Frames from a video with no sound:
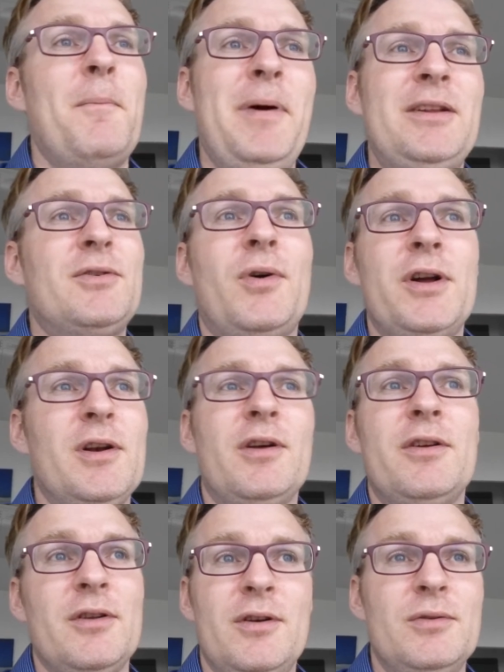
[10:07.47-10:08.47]
Bitcoin
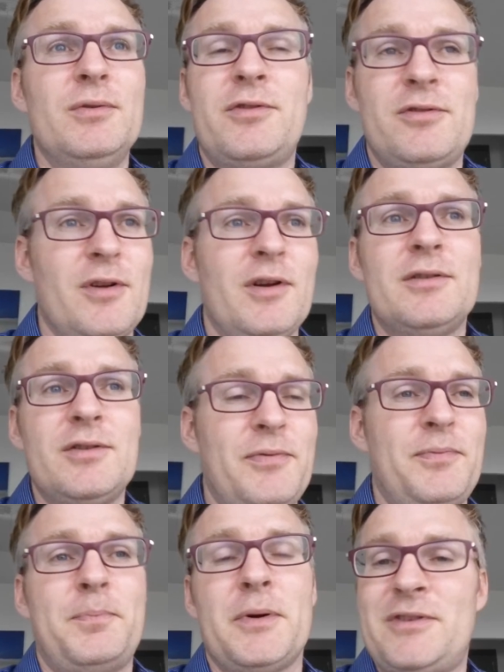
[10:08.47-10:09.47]
lo loses a lot
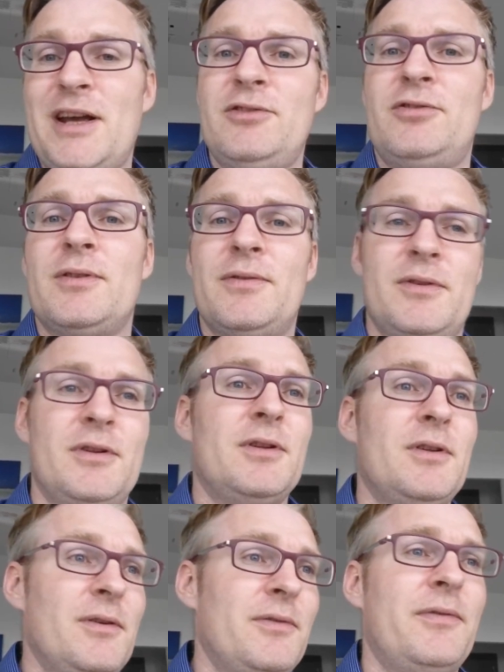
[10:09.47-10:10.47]
of potential
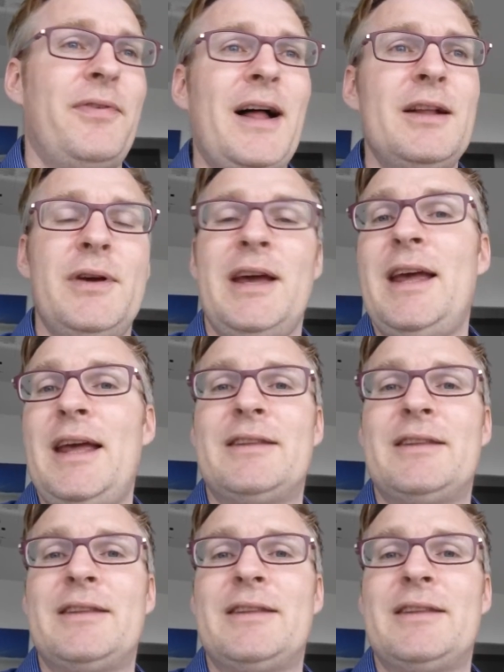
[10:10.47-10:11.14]
value.